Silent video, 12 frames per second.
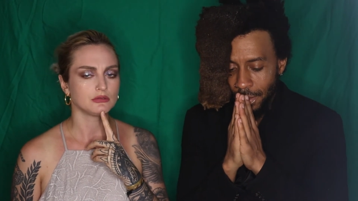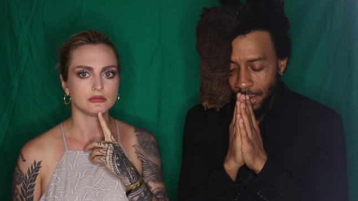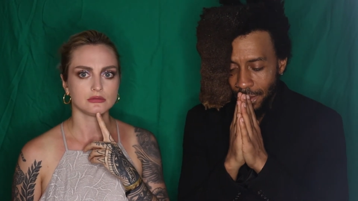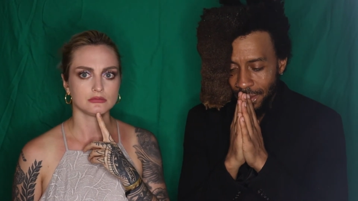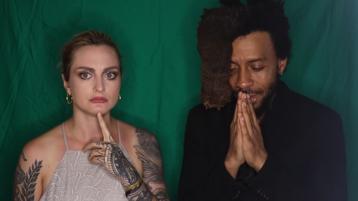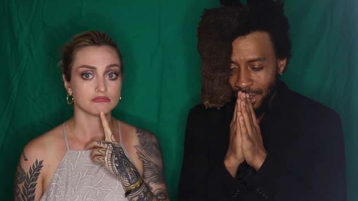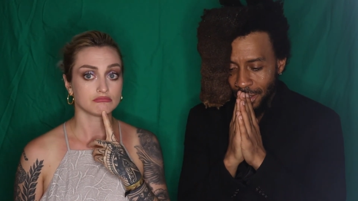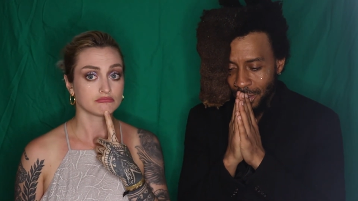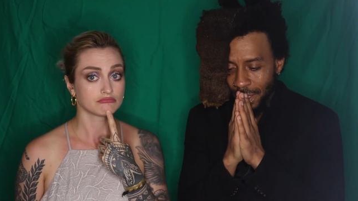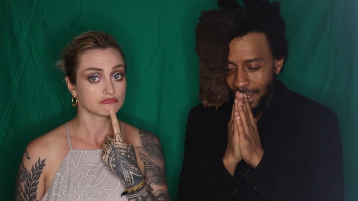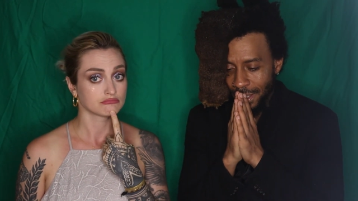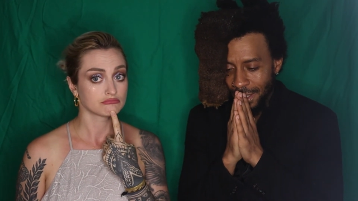Speaker 1: no, not a
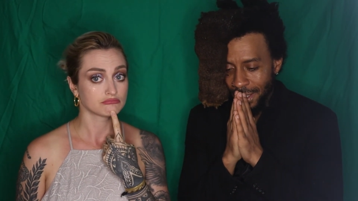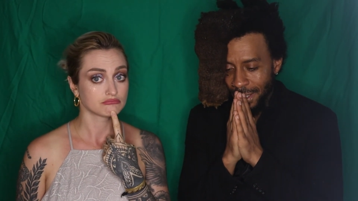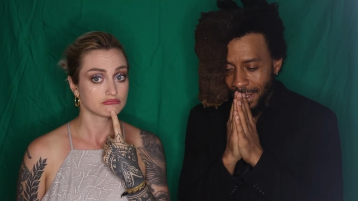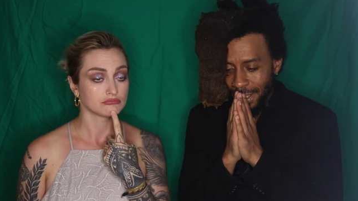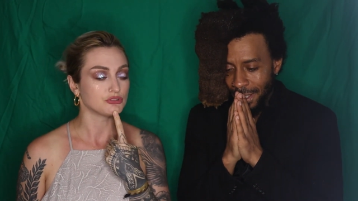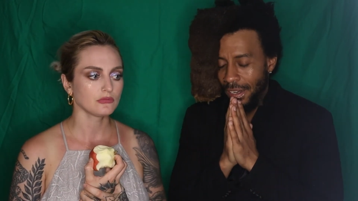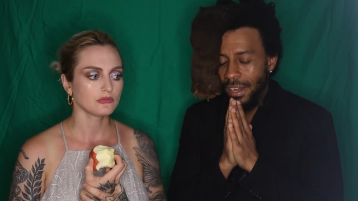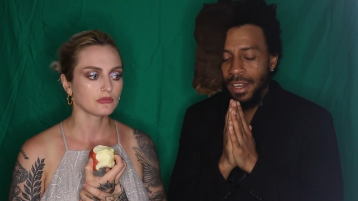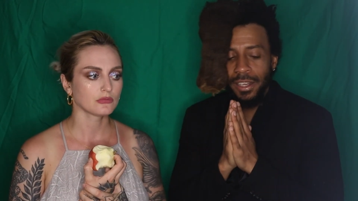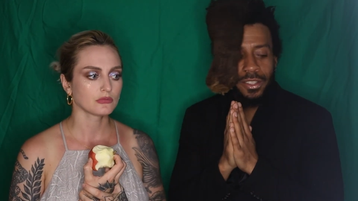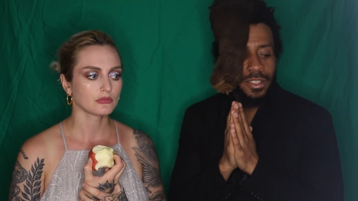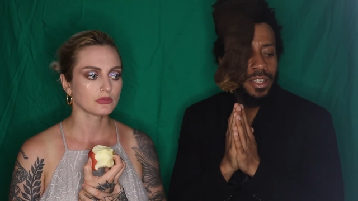jockey.
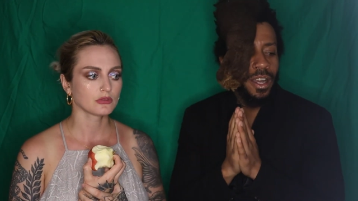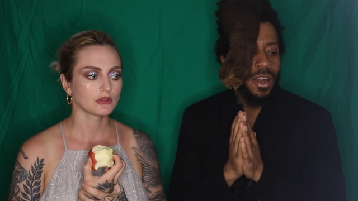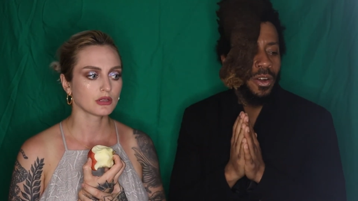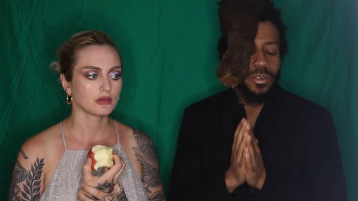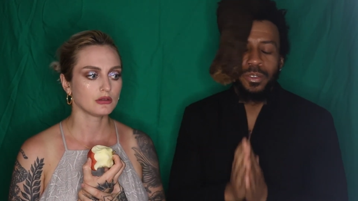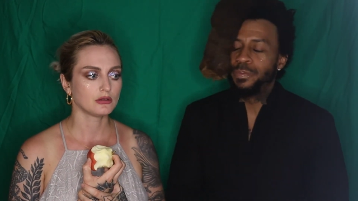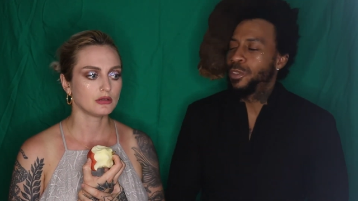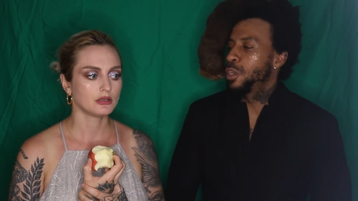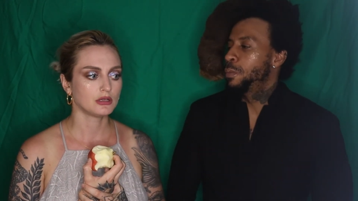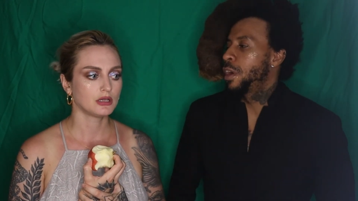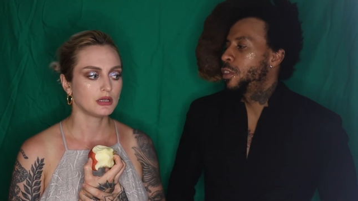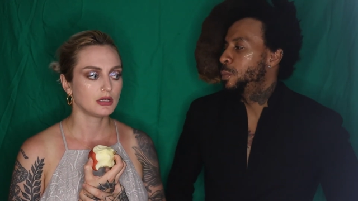Oh no,
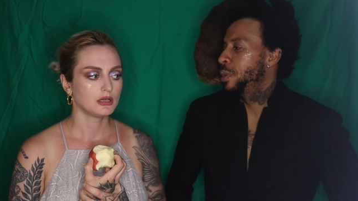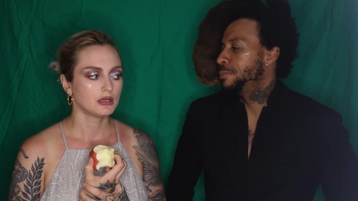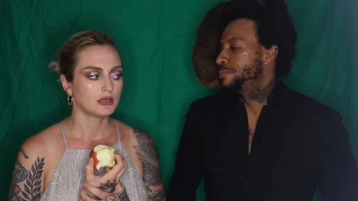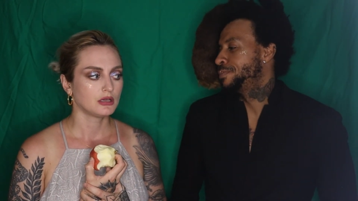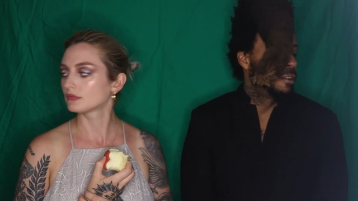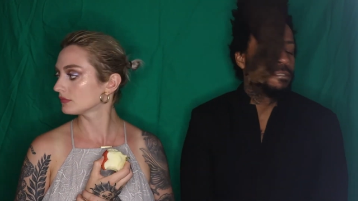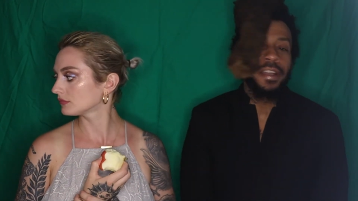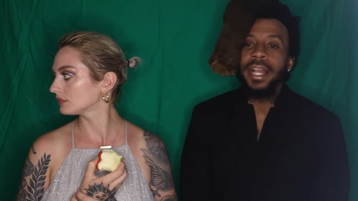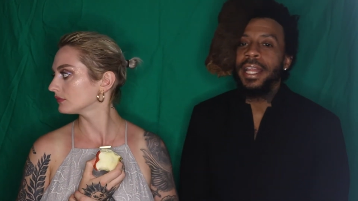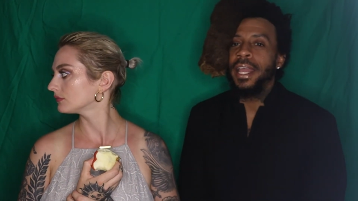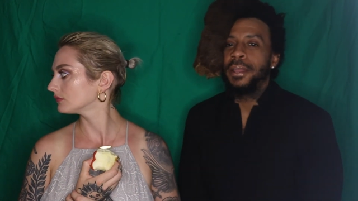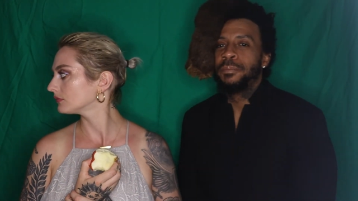didn't bother me.
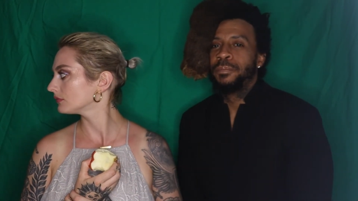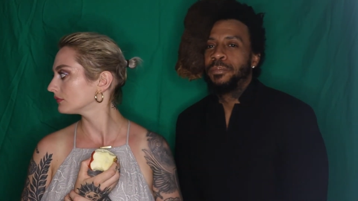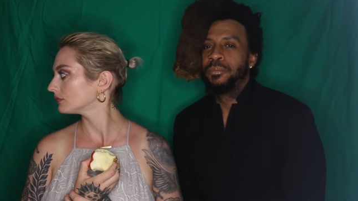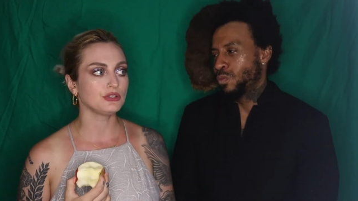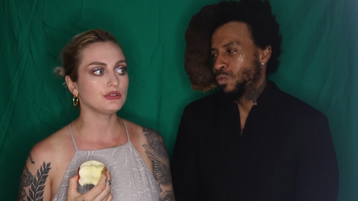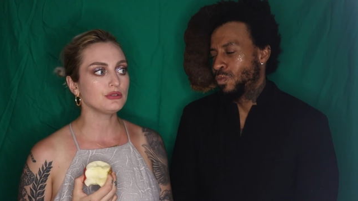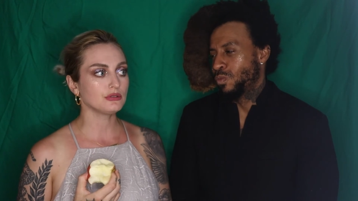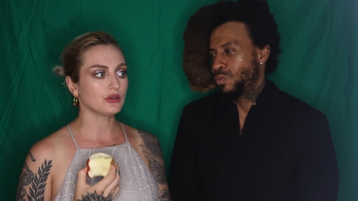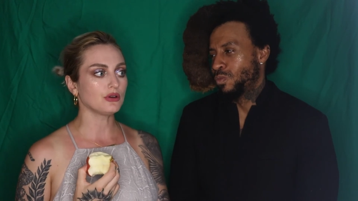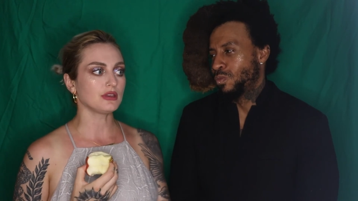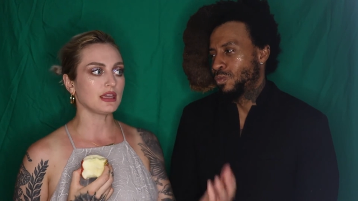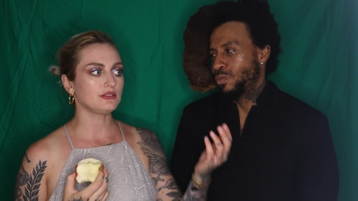Valet.
Speaker 2: You
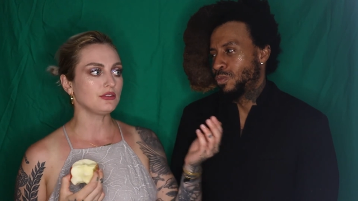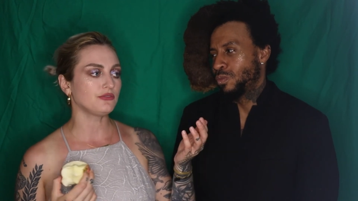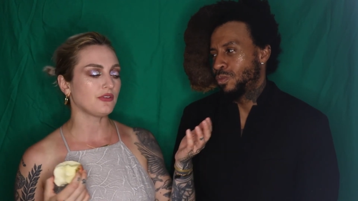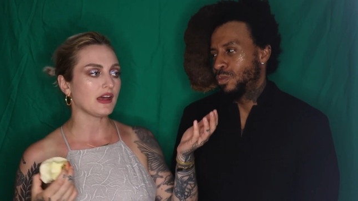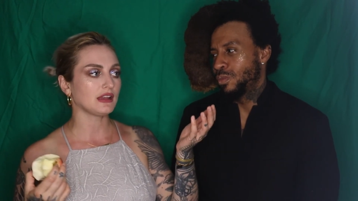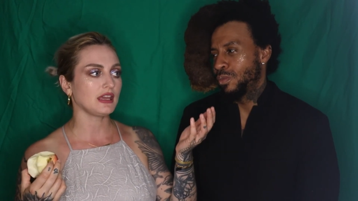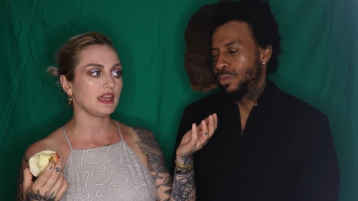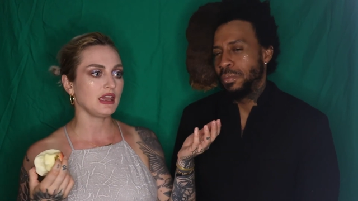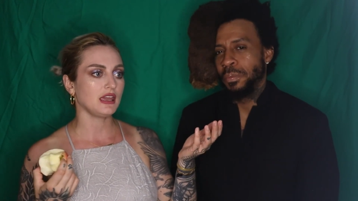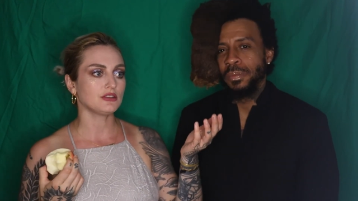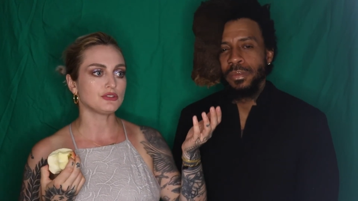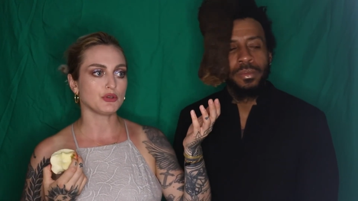go get the
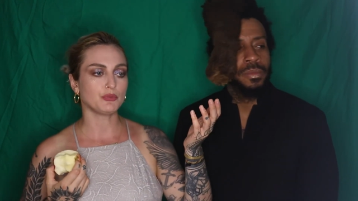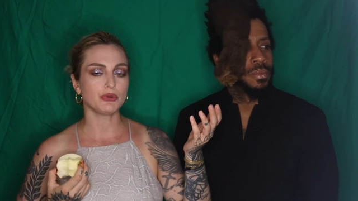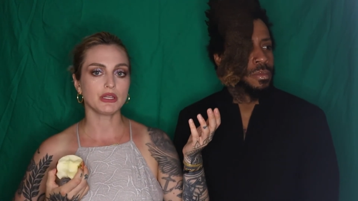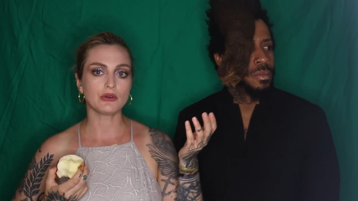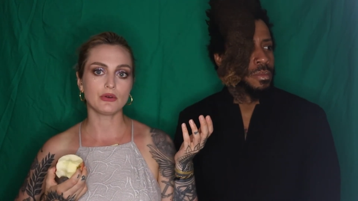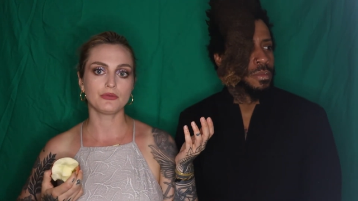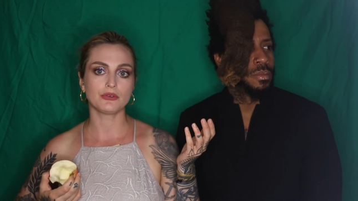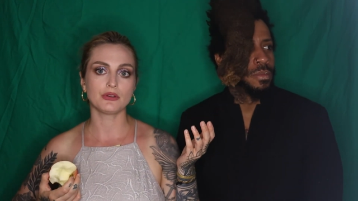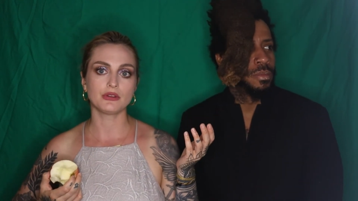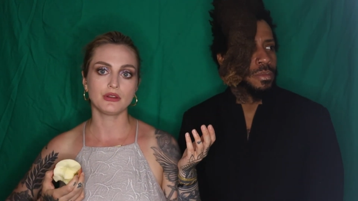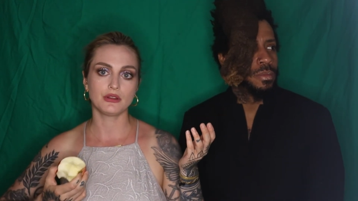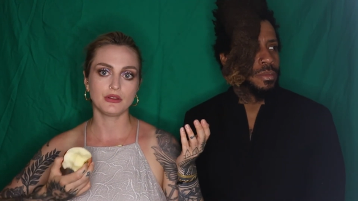valet to bring
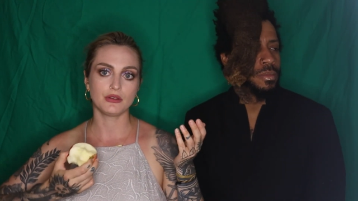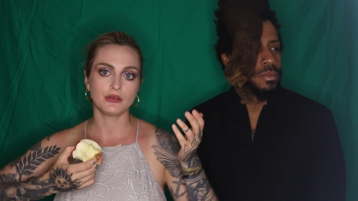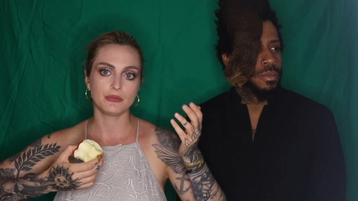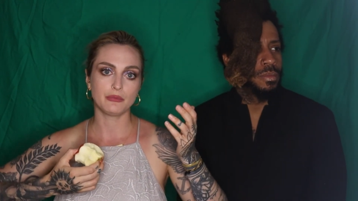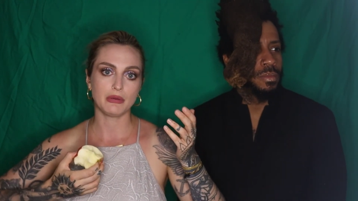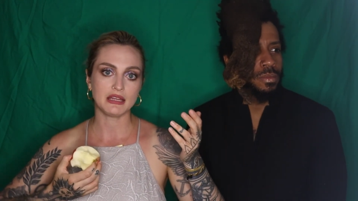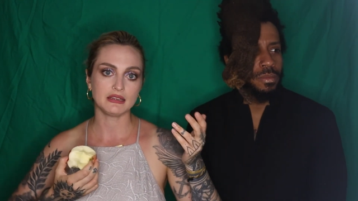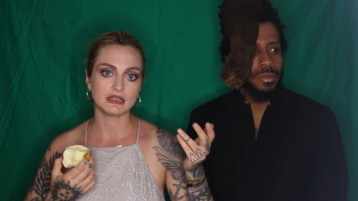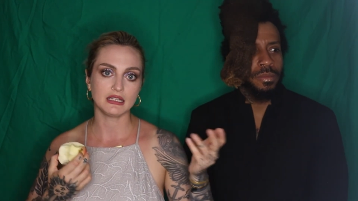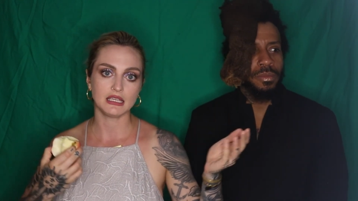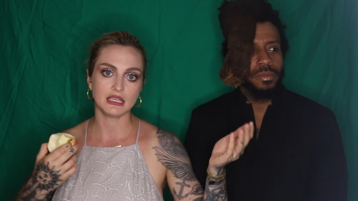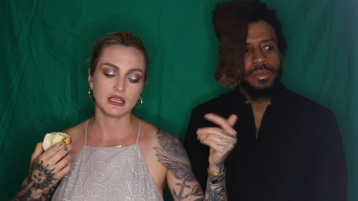over the
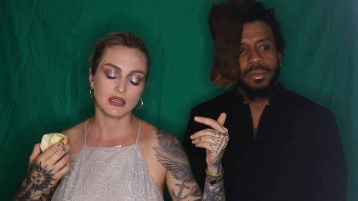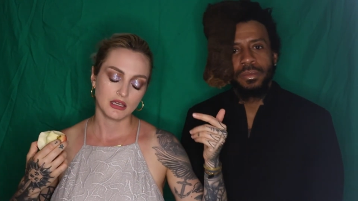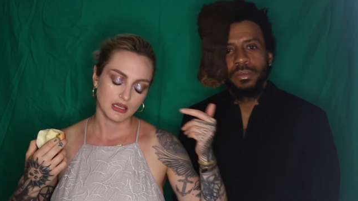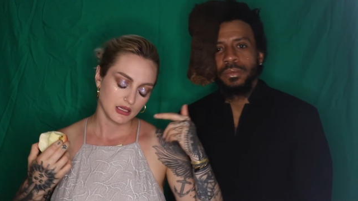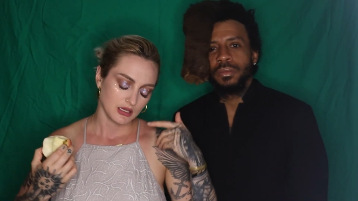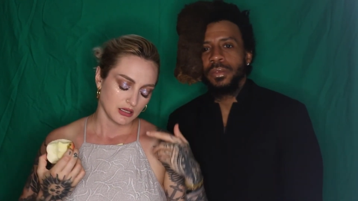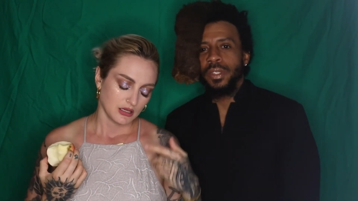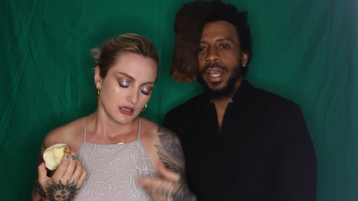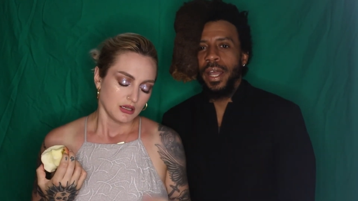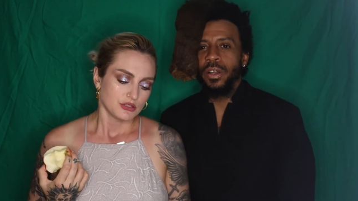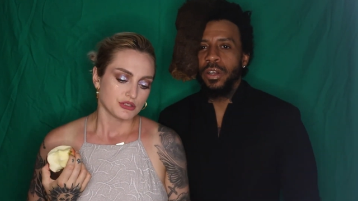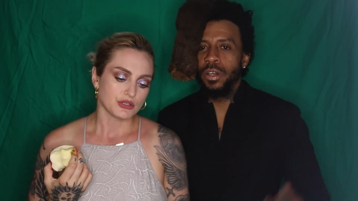Bentley.
Speaker 1: Okay,
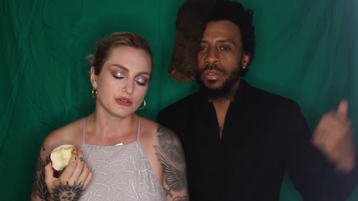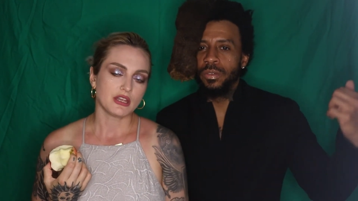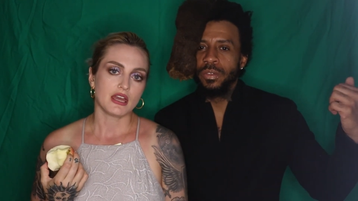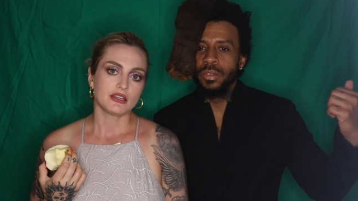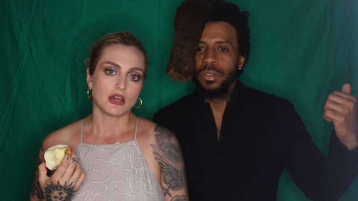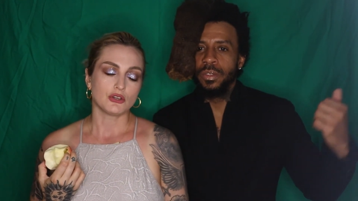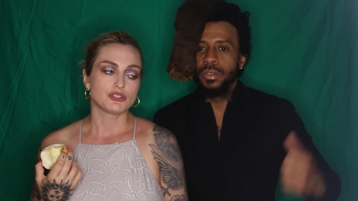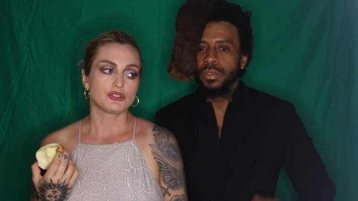I'll go. So that
Speaker 2: our